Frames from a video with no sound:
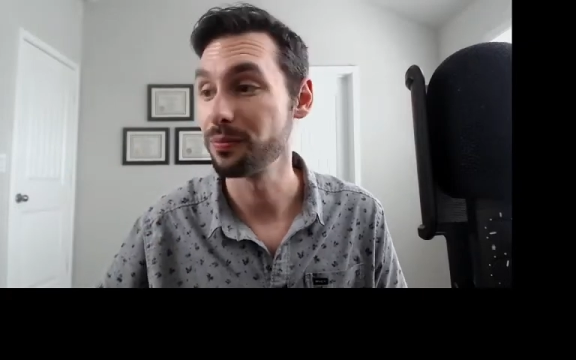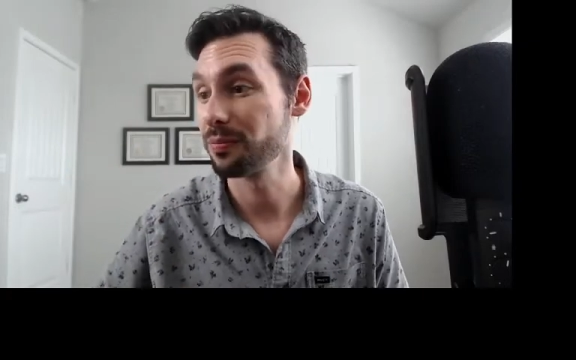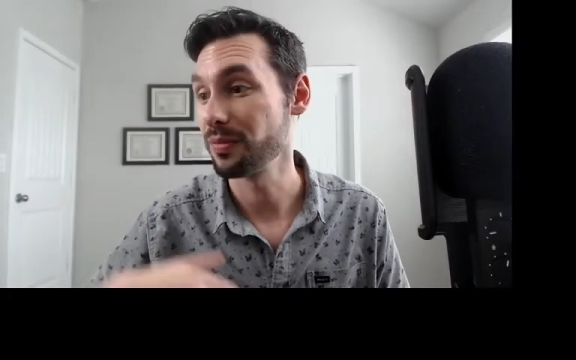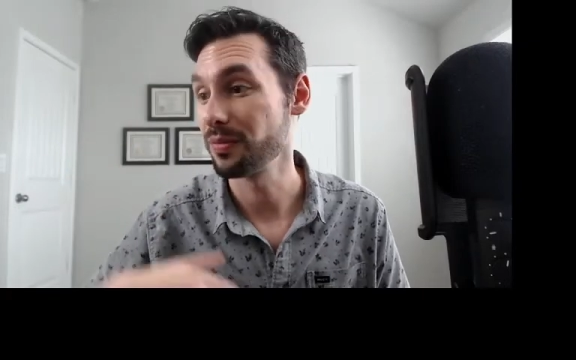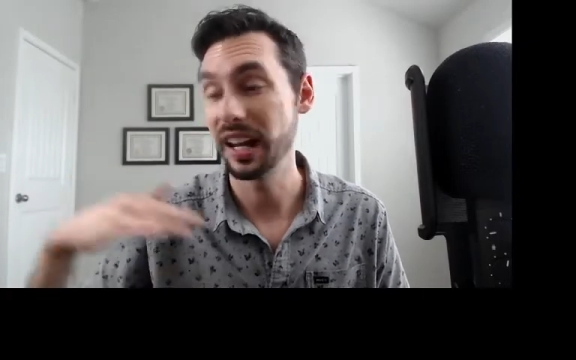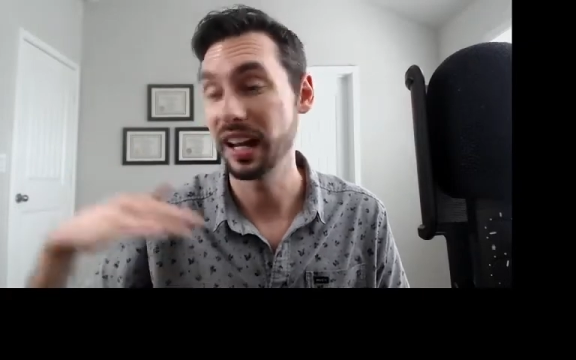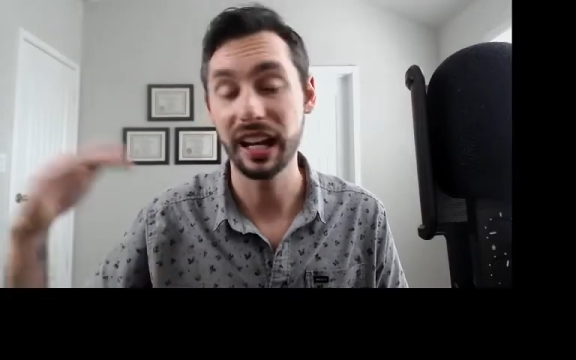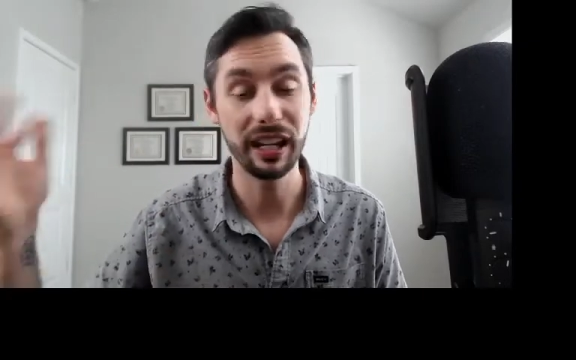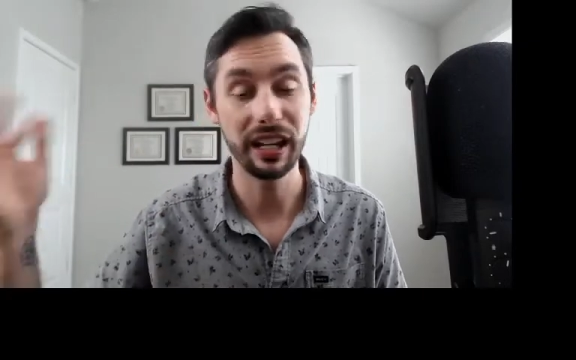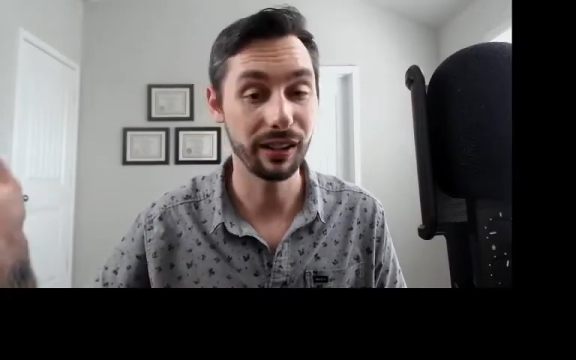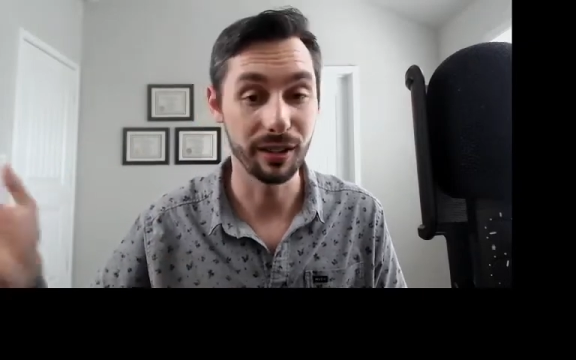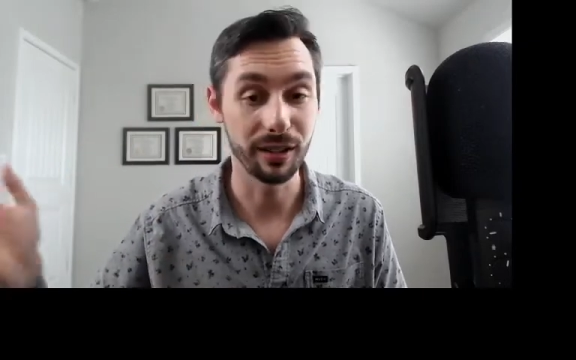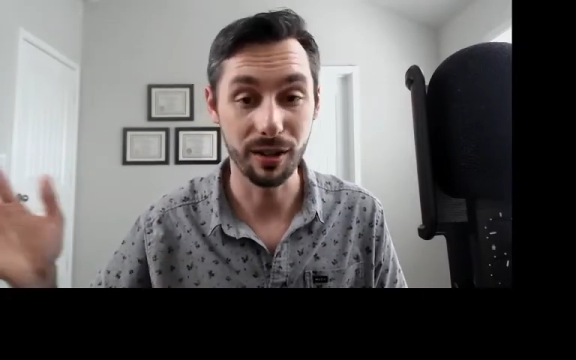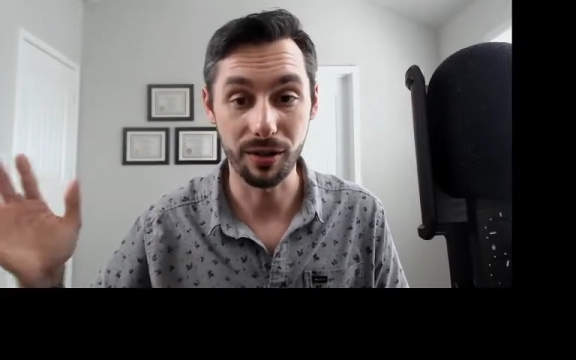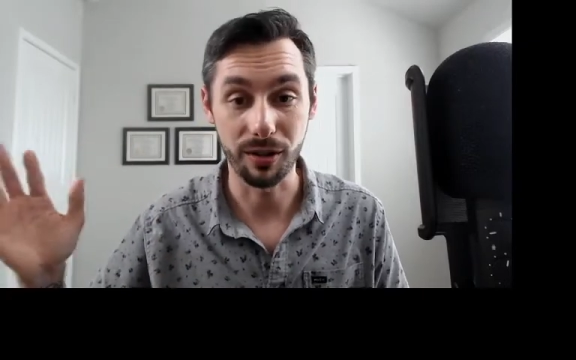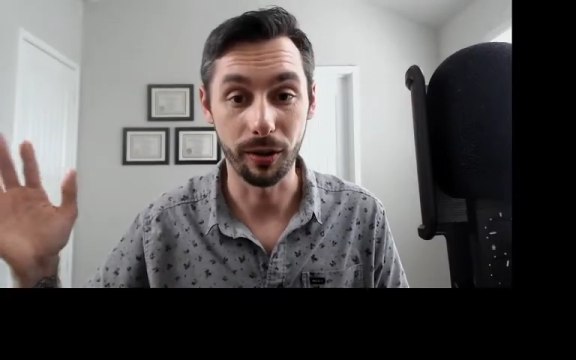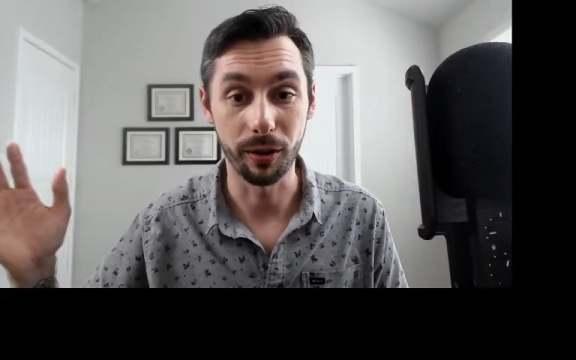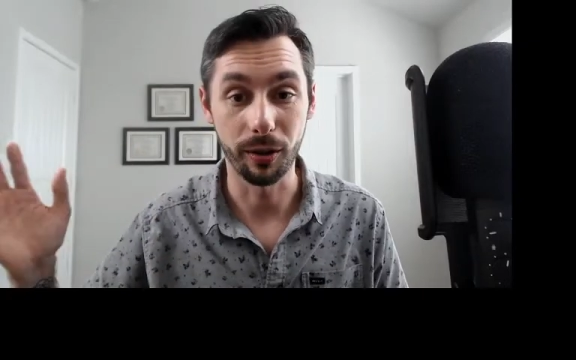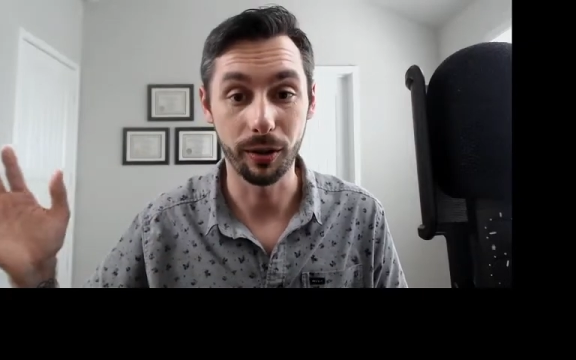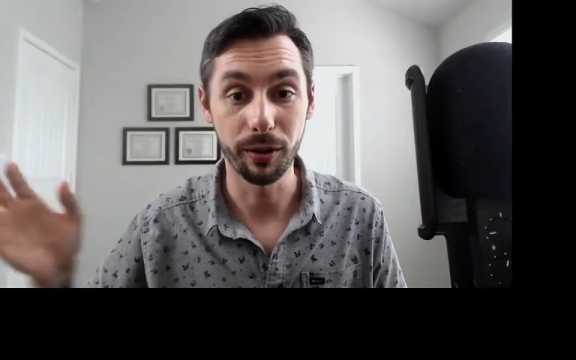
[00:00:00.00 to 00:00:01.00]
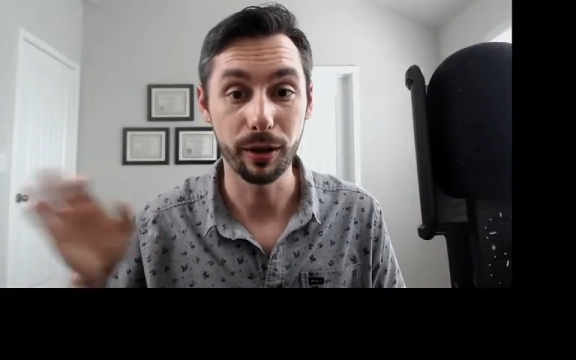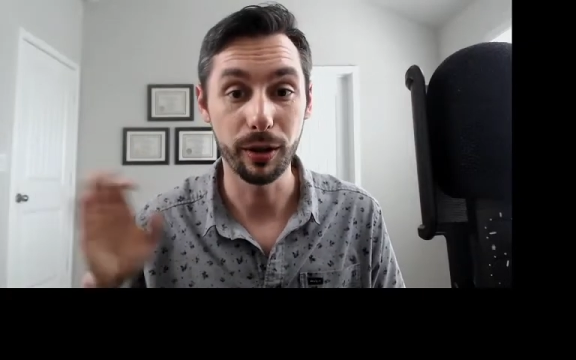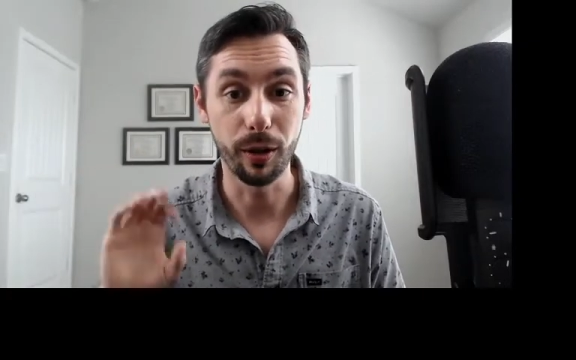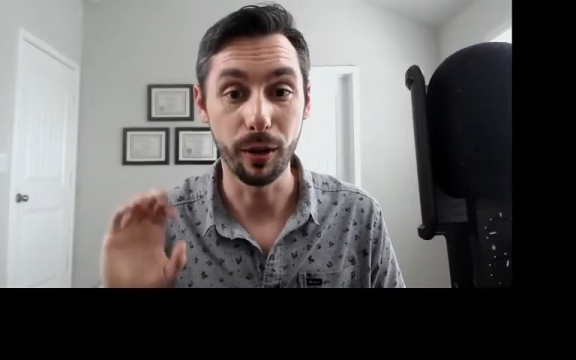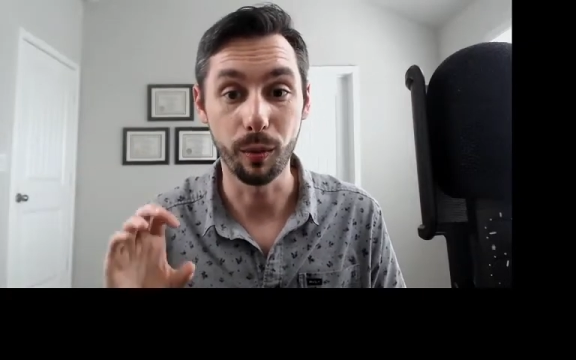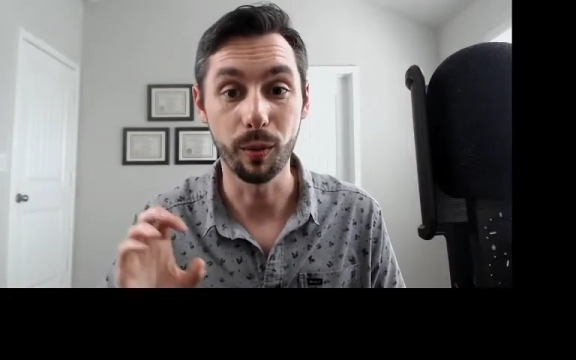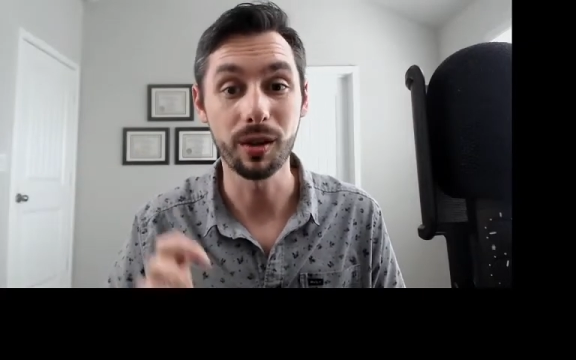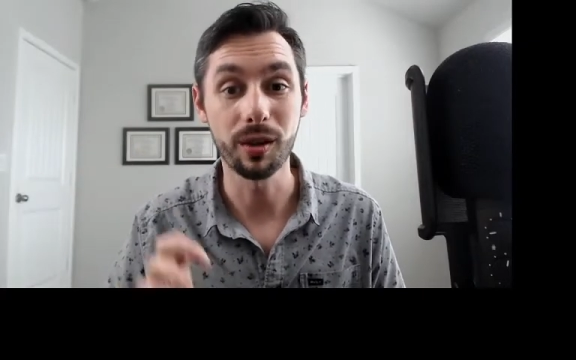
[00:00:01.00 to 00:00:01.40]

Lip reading: 8 years old, we're